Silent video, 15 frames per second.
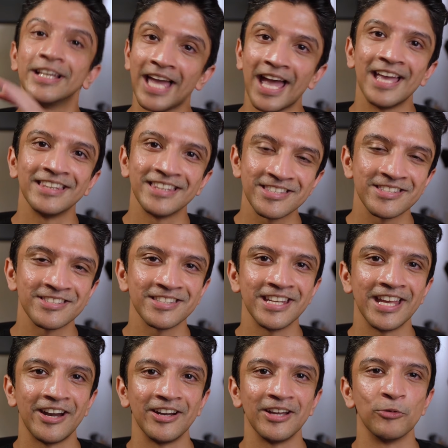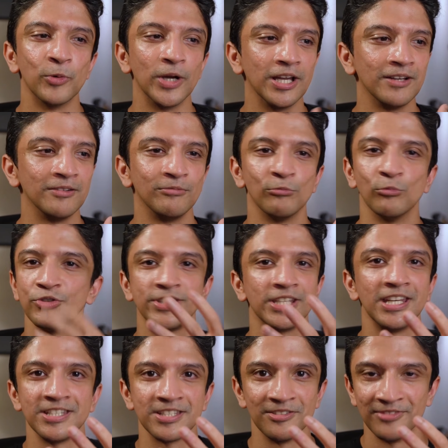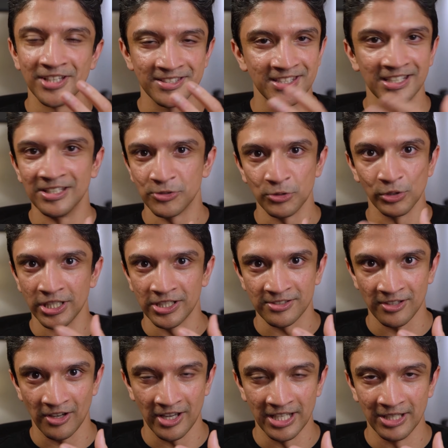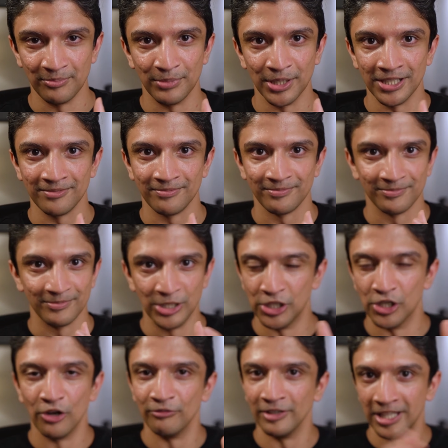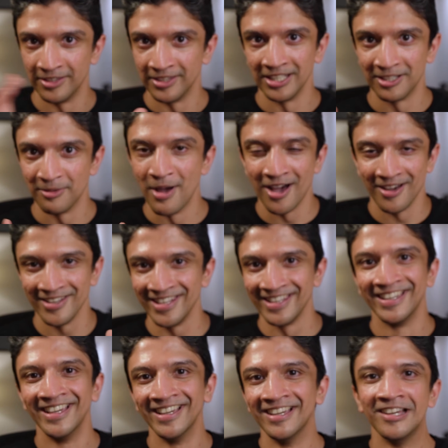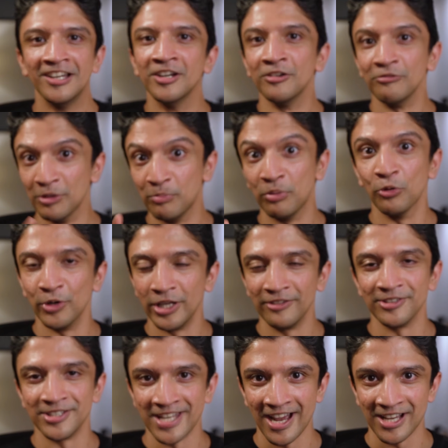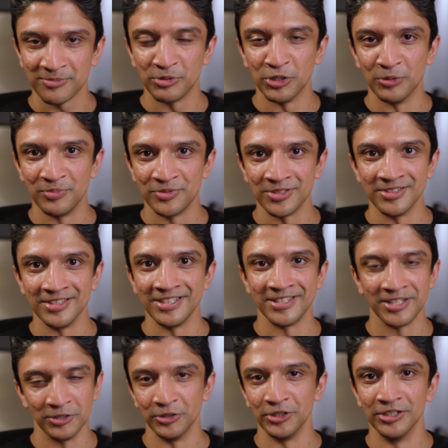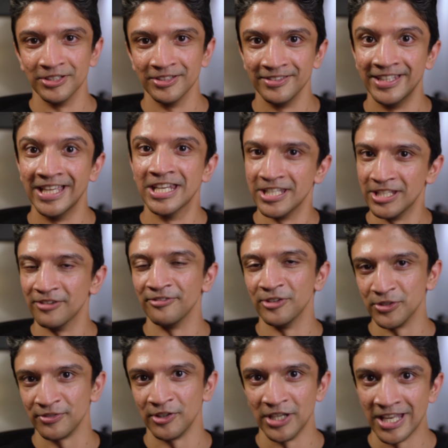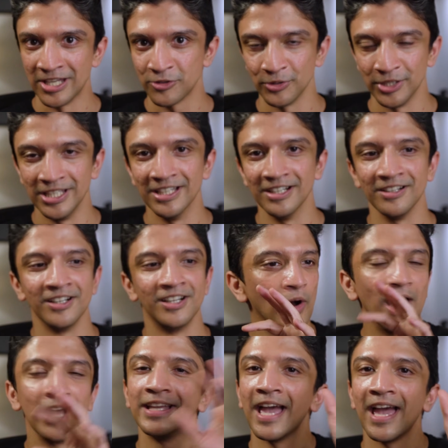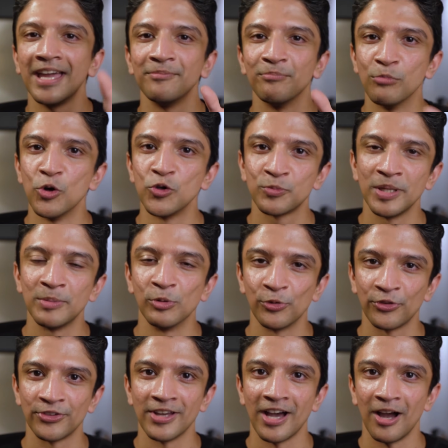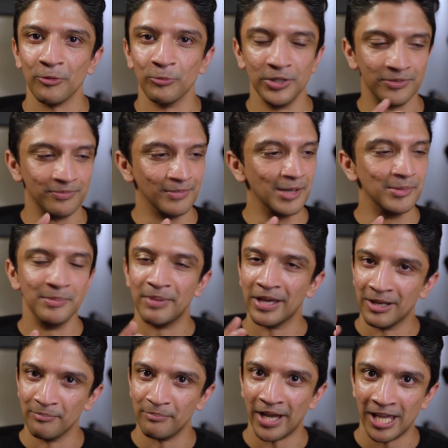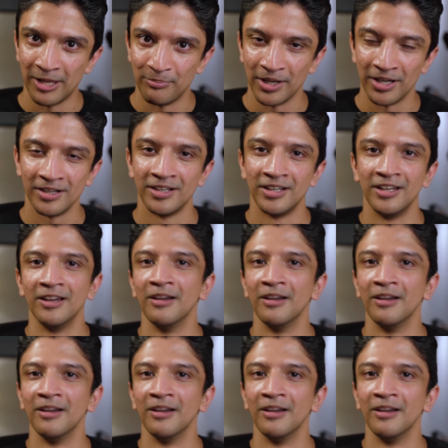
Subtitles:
again, this is an area where once you get into investing, it's all exciting, but you don't really think about reporting for tax purposes until the end of your first financial year. Again, most people start with maybe pen and paper,